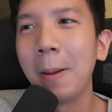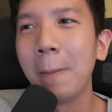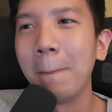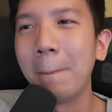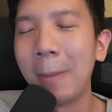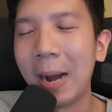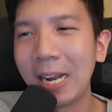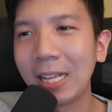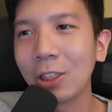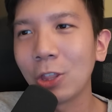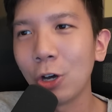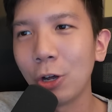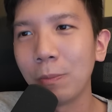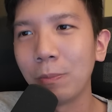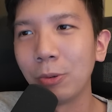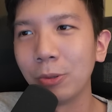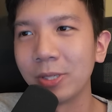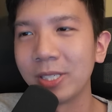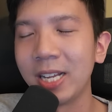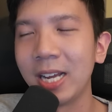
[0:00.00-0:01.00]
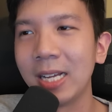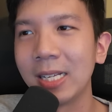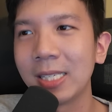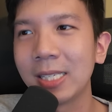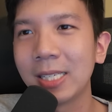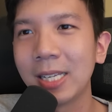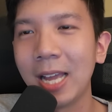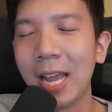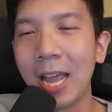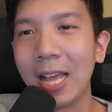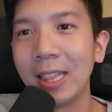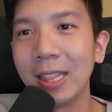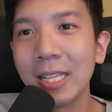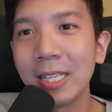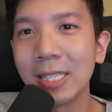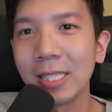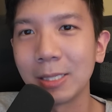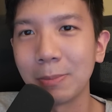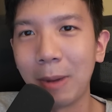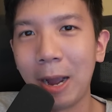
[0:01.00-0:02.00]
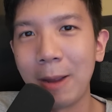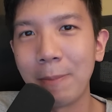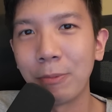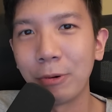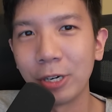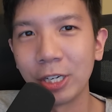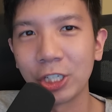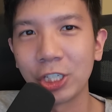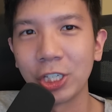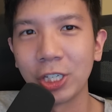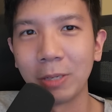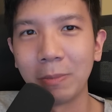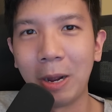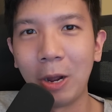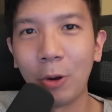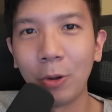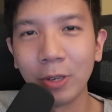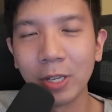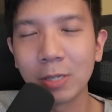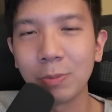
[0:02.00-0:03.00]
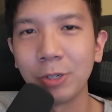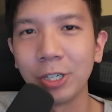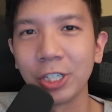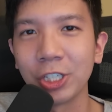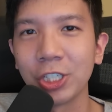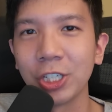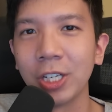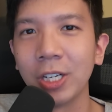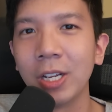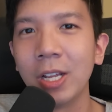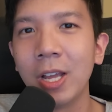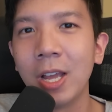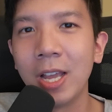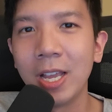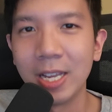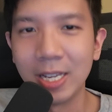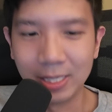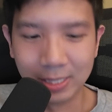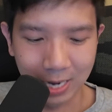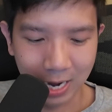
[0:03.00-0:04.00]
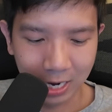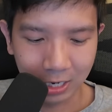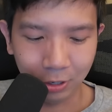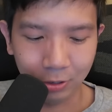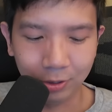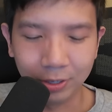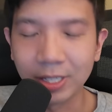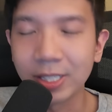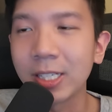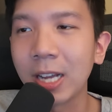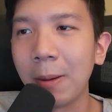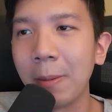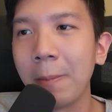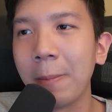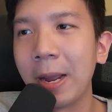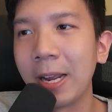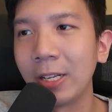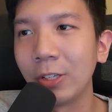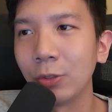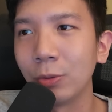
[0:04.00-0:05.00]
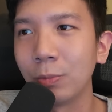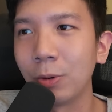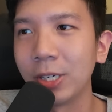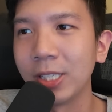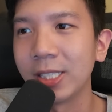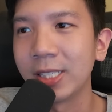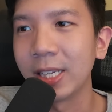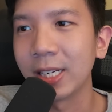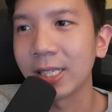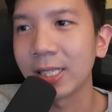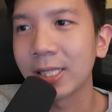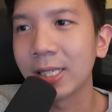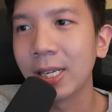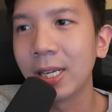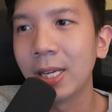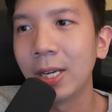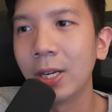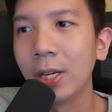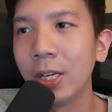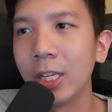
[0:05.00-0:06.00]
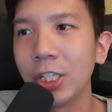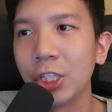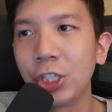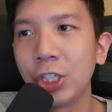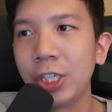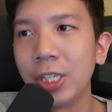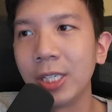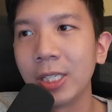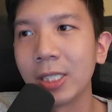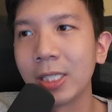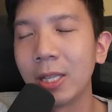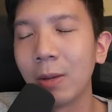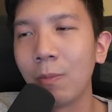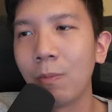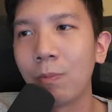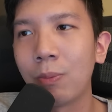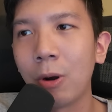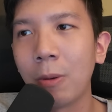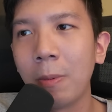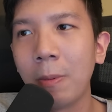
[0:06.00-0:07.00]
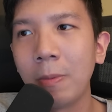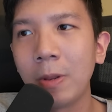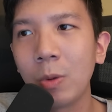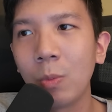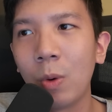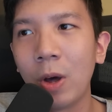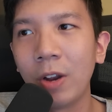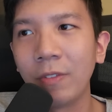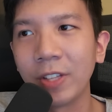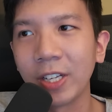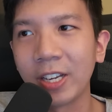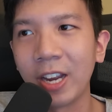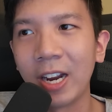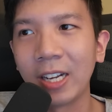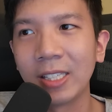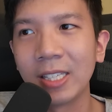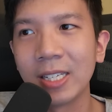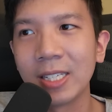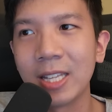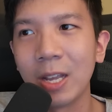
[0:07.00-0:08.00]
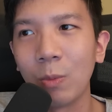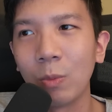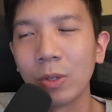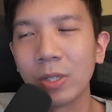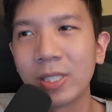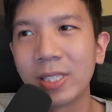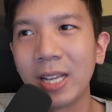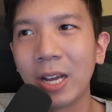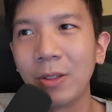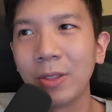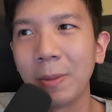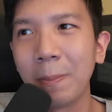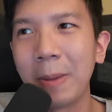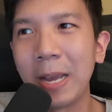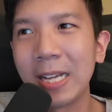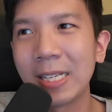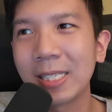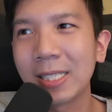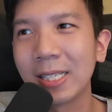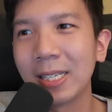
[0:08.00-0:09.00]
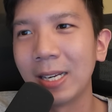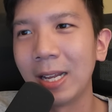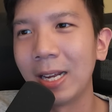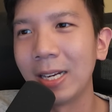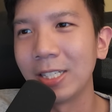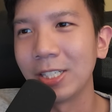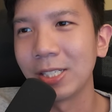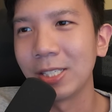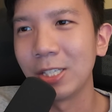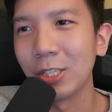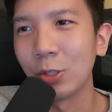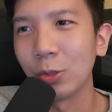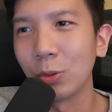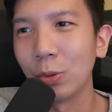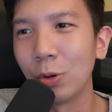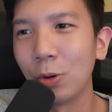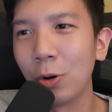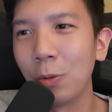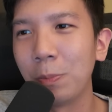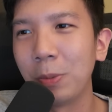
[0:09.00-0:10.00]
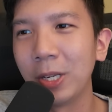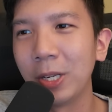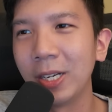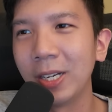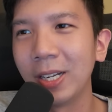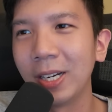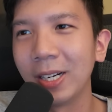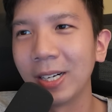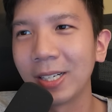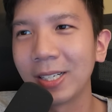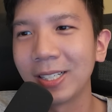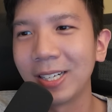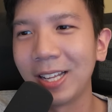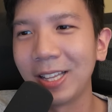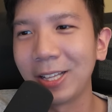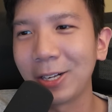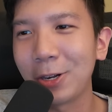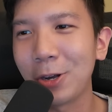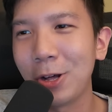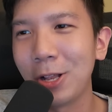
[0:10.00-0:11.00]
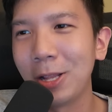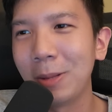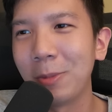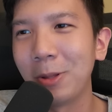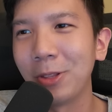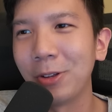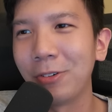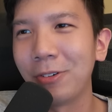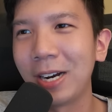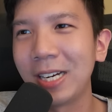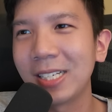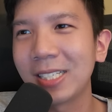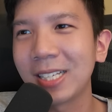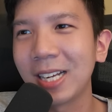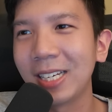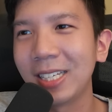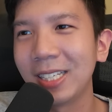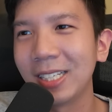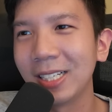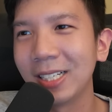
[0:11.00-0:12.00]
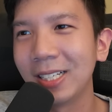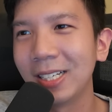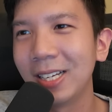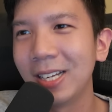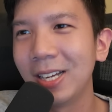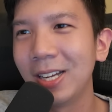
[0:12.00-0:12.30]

My thought process, and this is my prediction, my honest prediction, is Akirion is coming back in 2.6. She is probably one of the characters that will sell the best. I just need to open another column on the right side here.